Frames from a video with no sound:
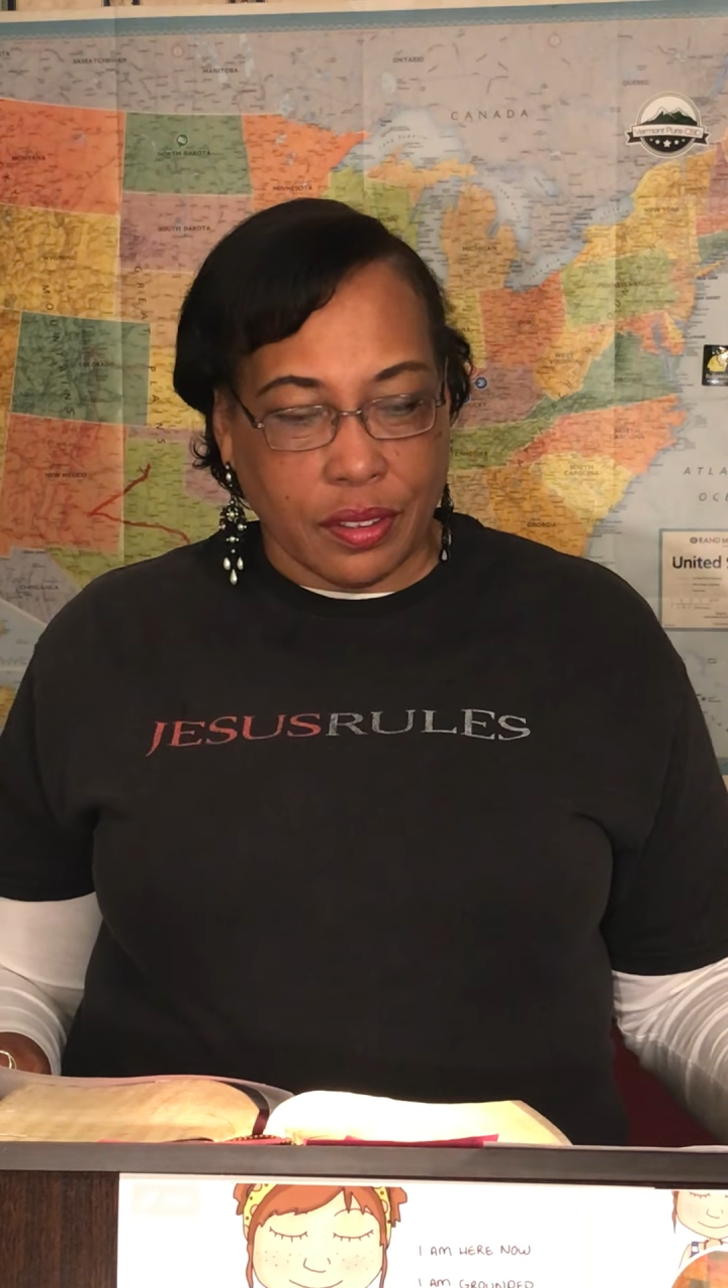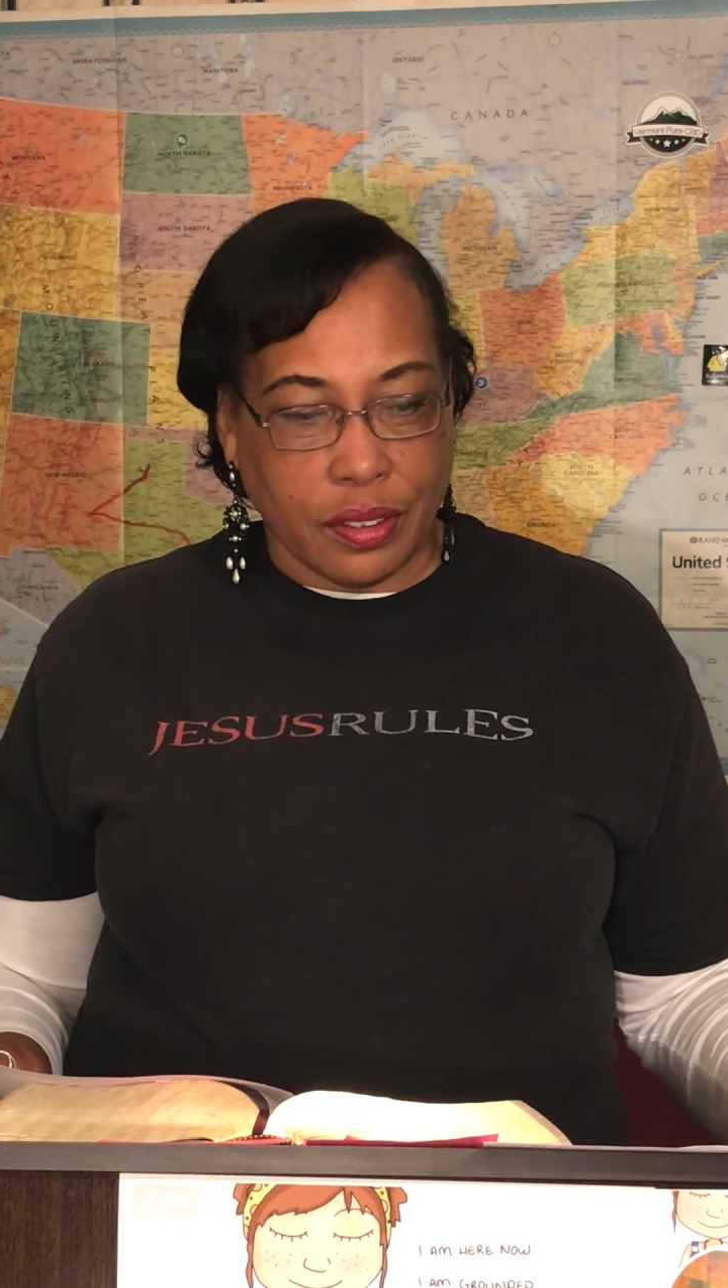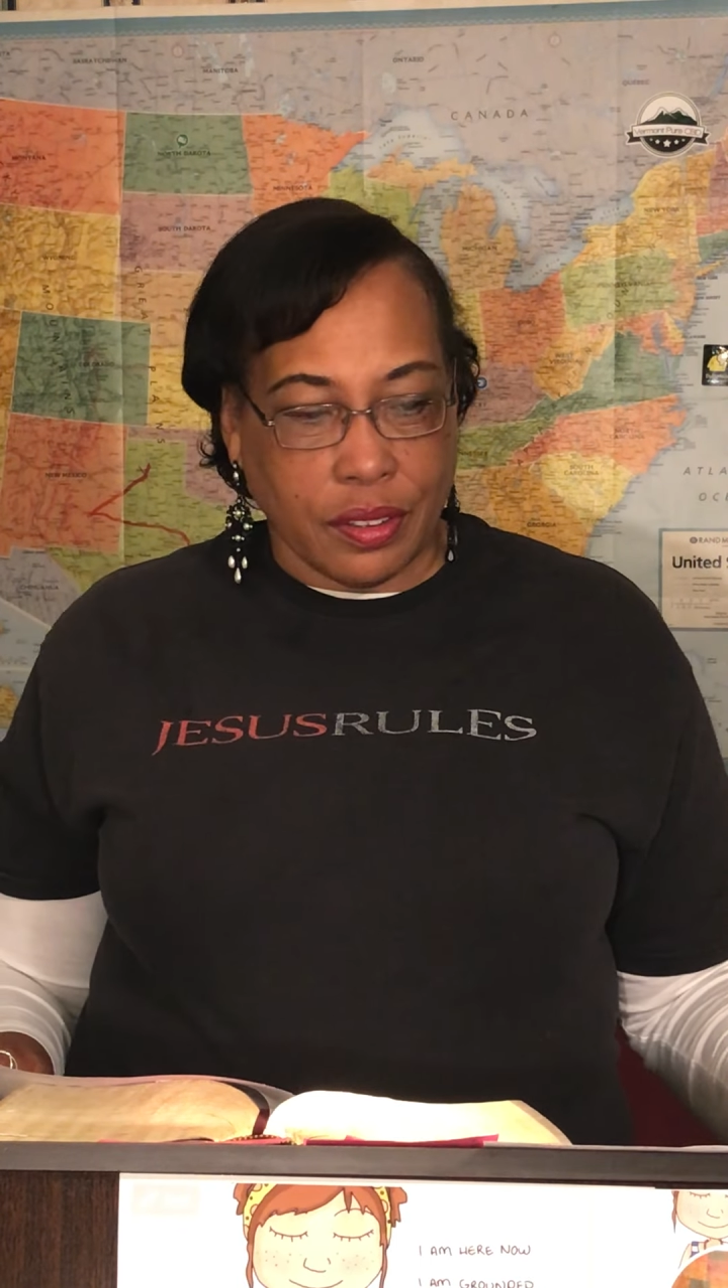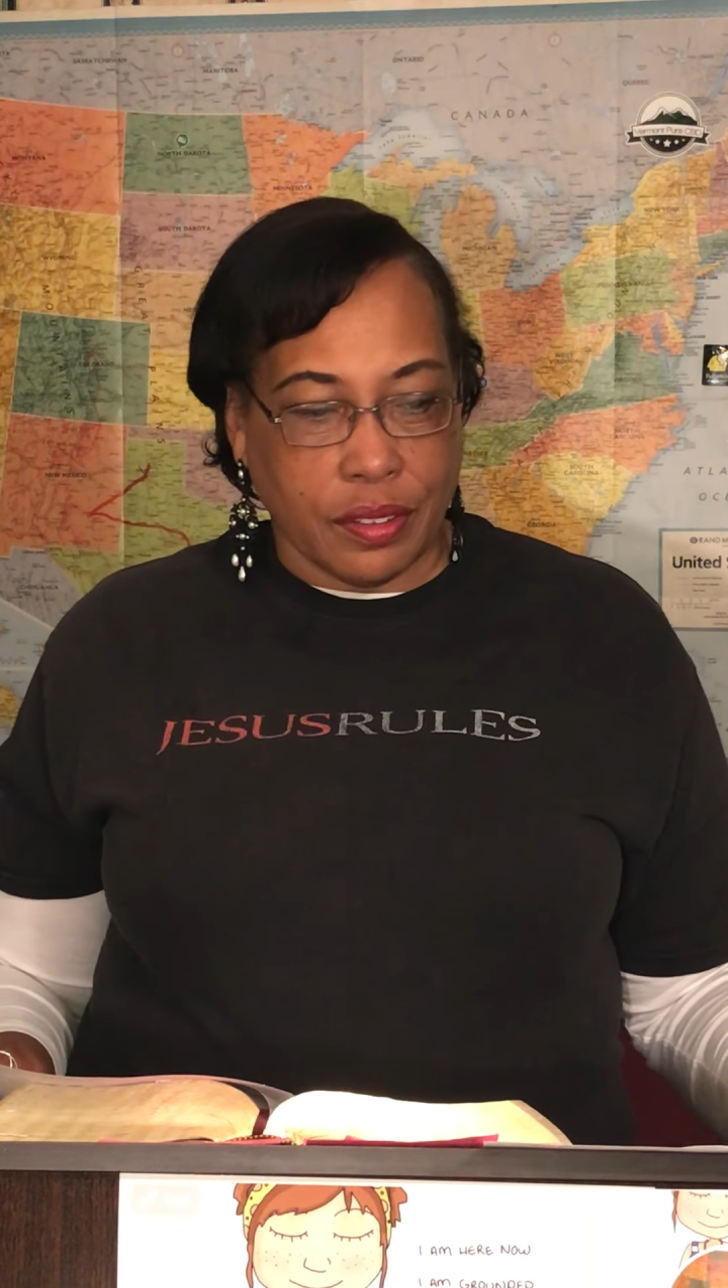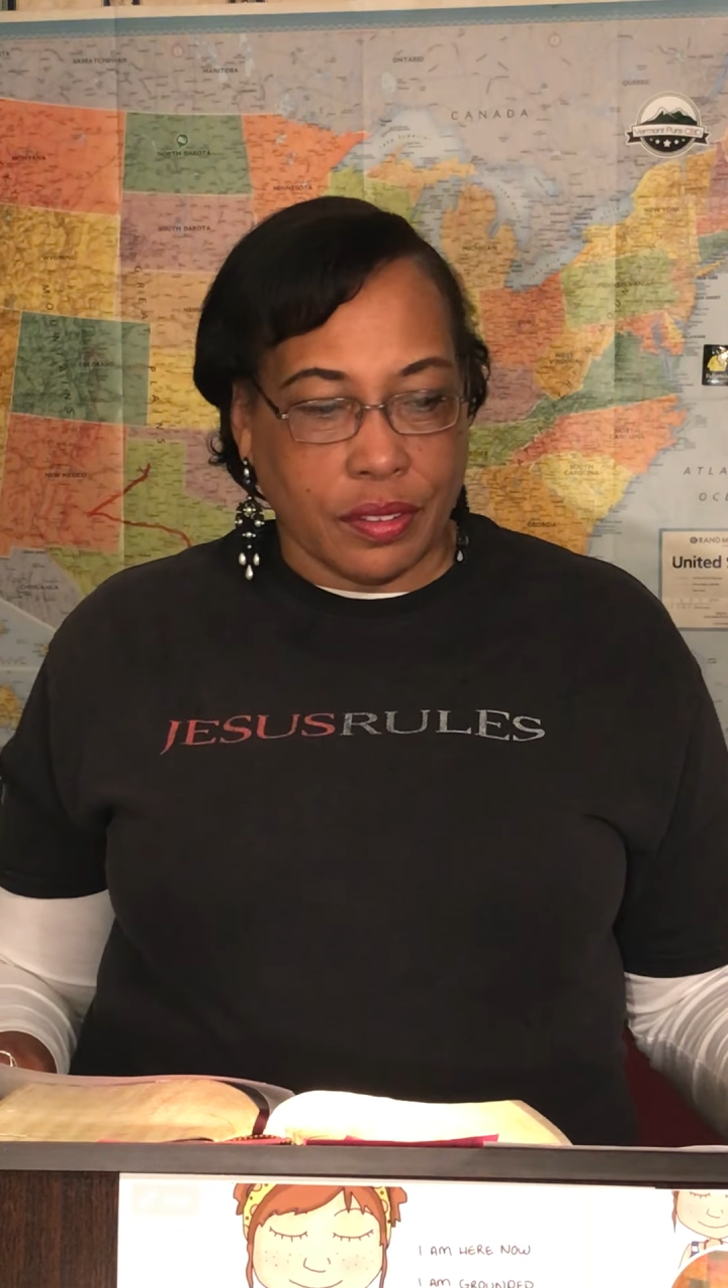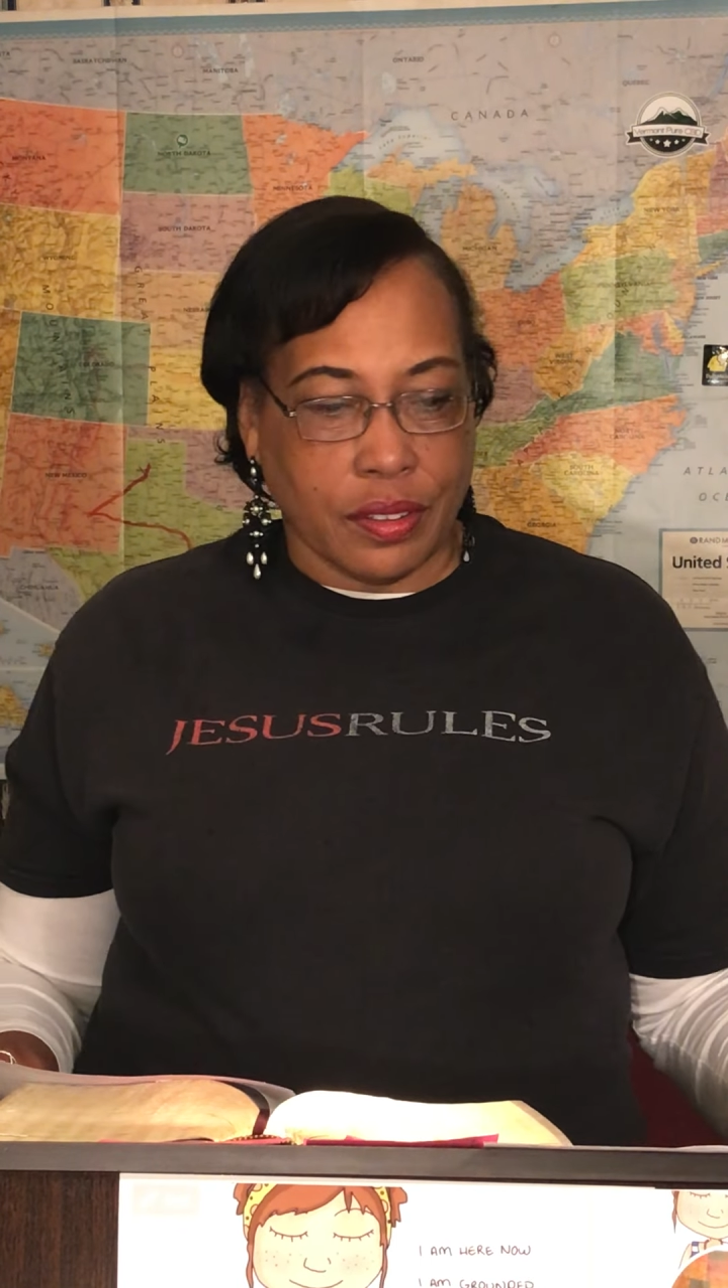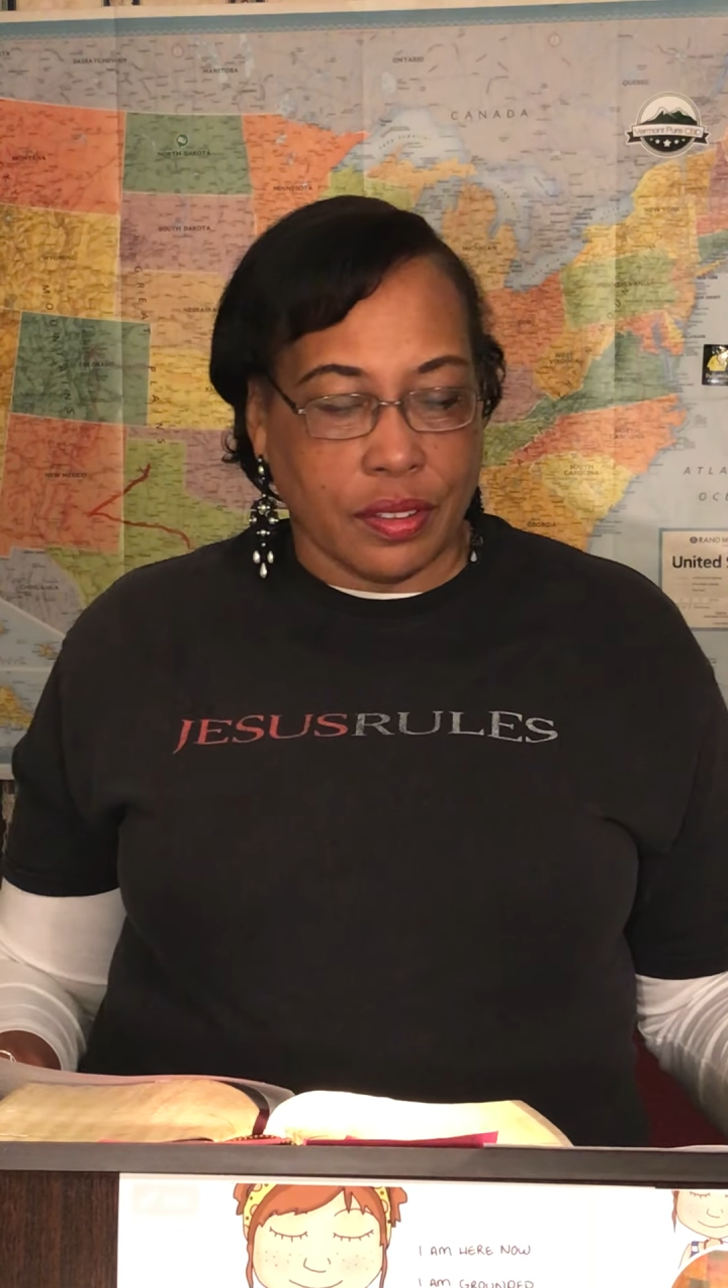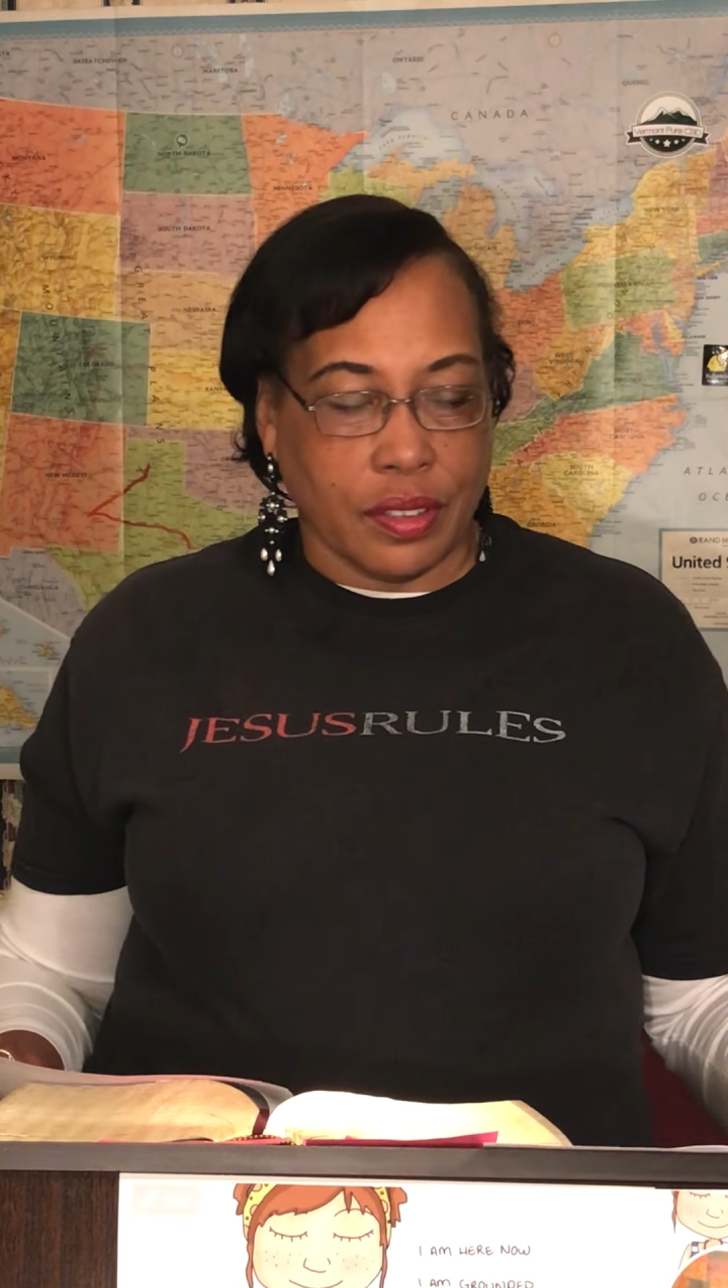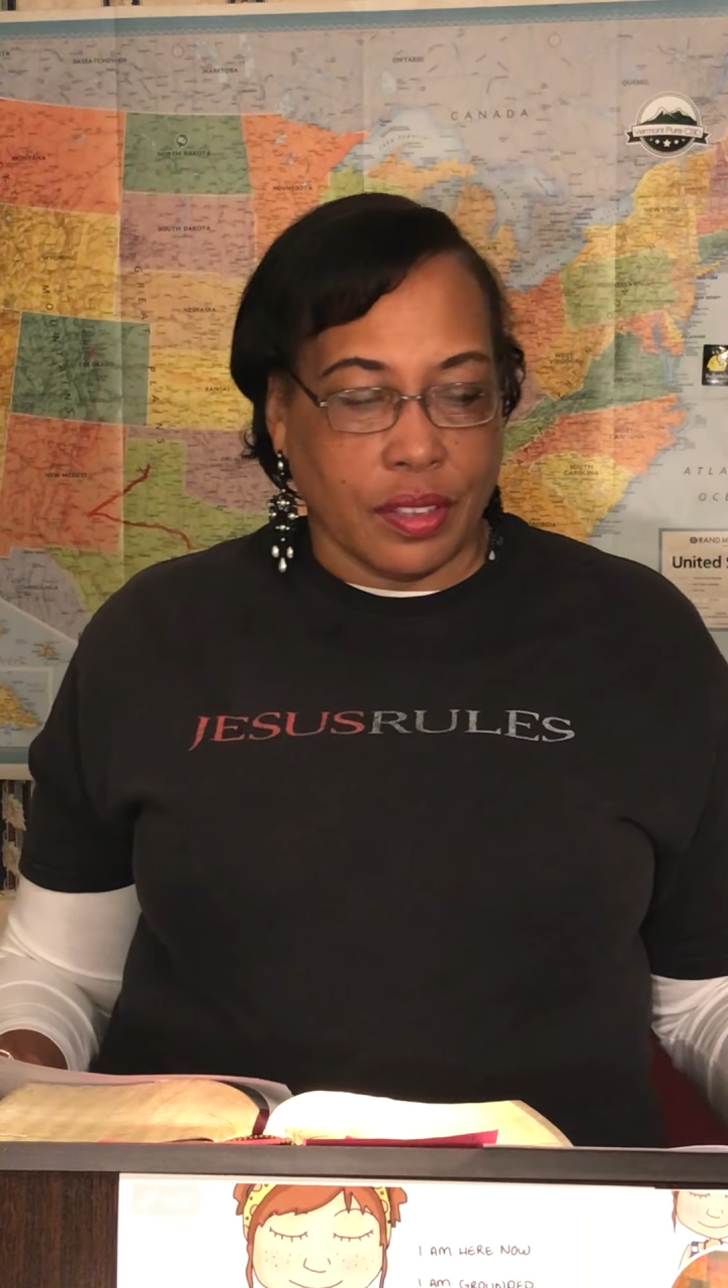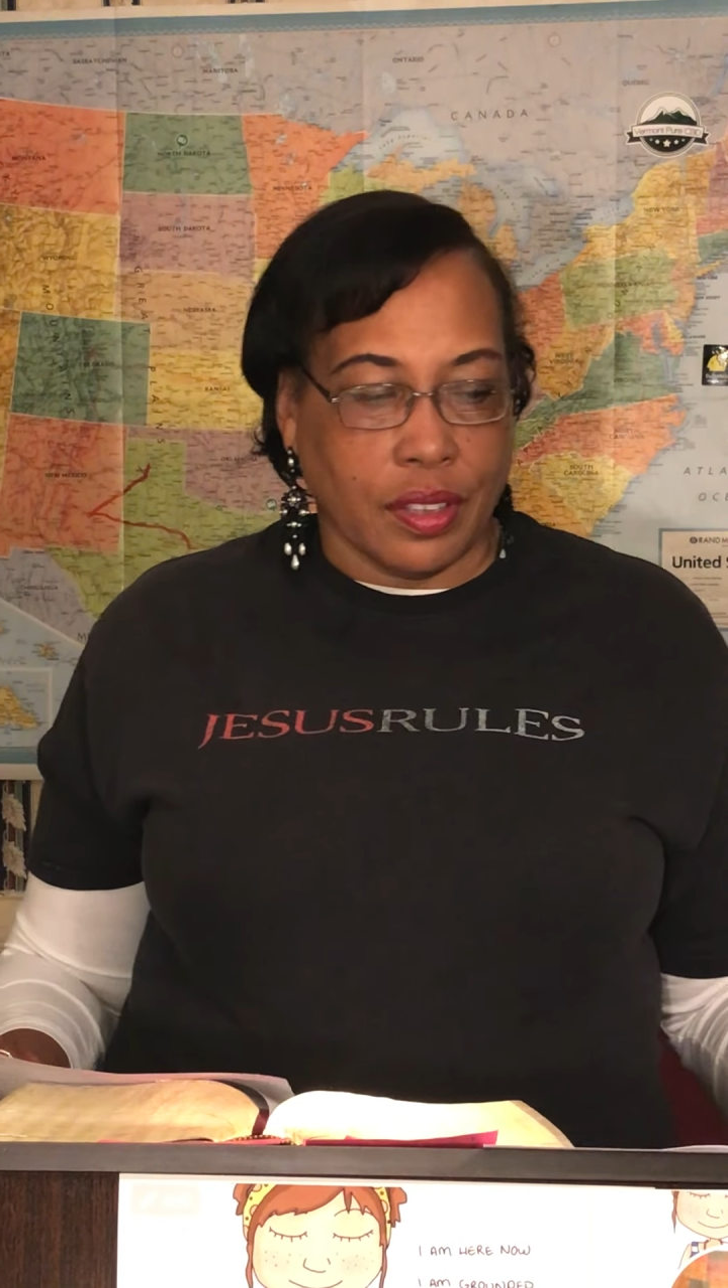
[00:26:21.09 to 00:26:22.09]

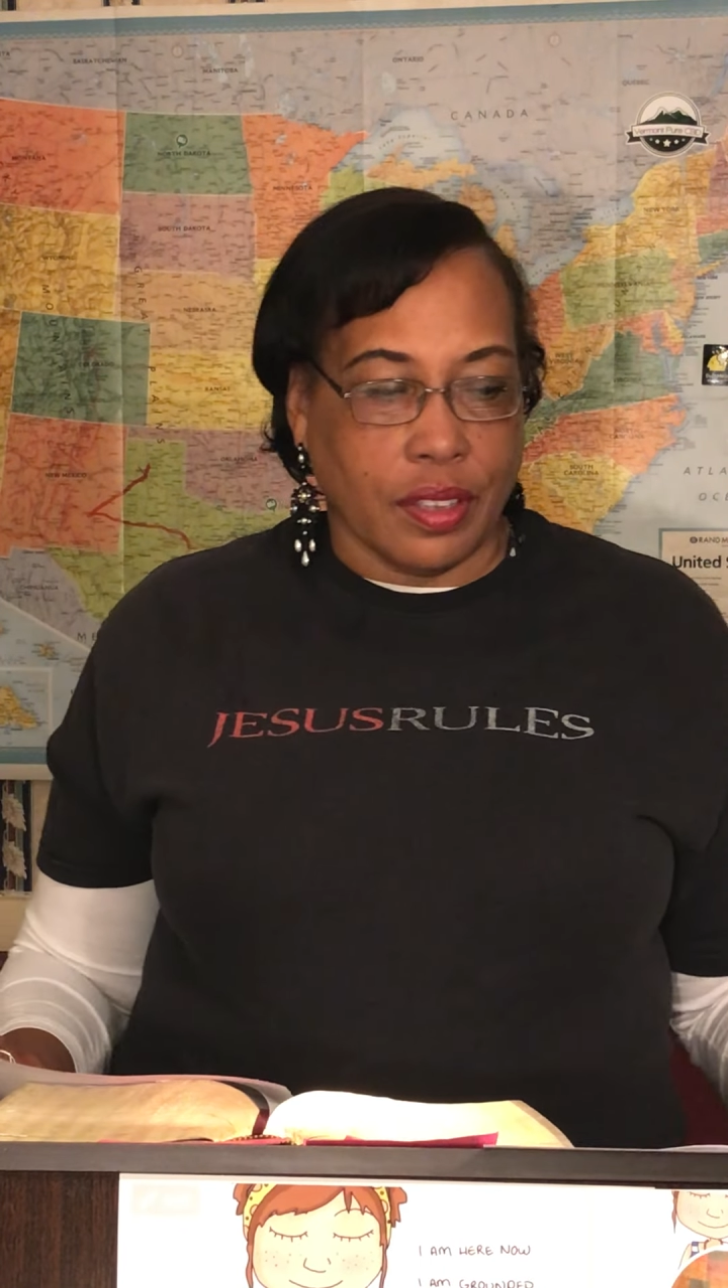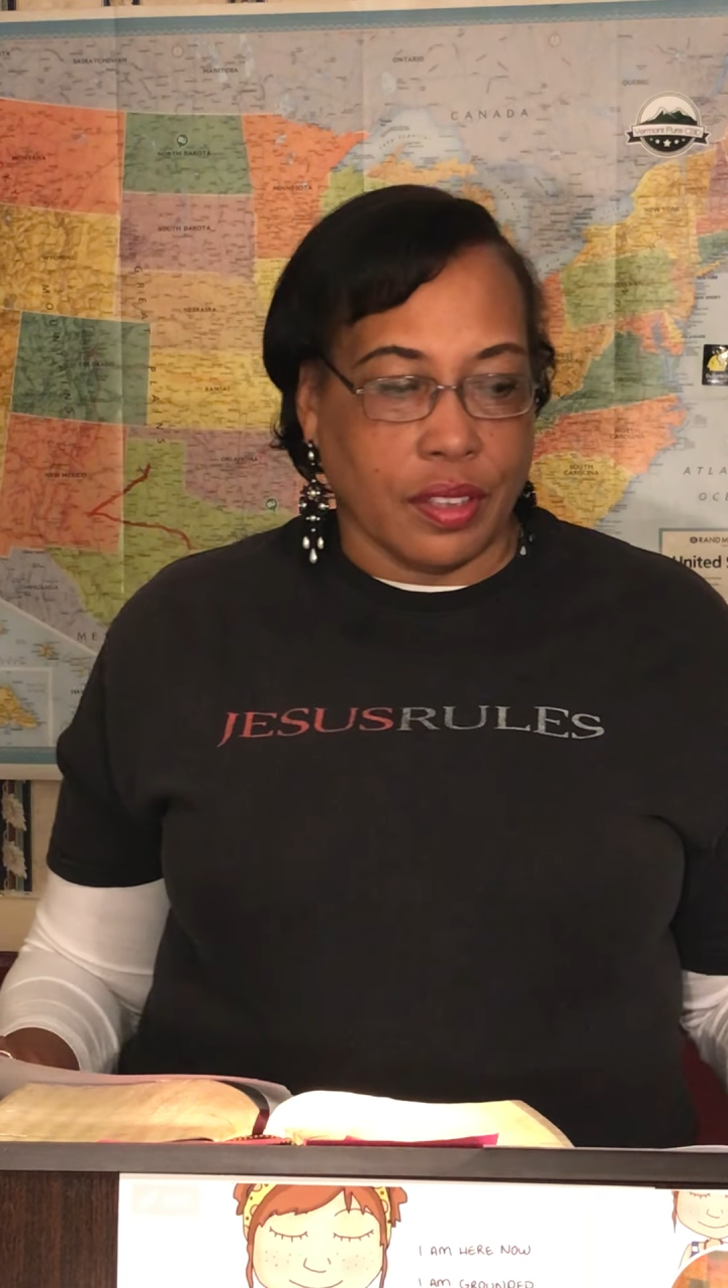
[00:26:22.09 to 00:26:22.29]
understand.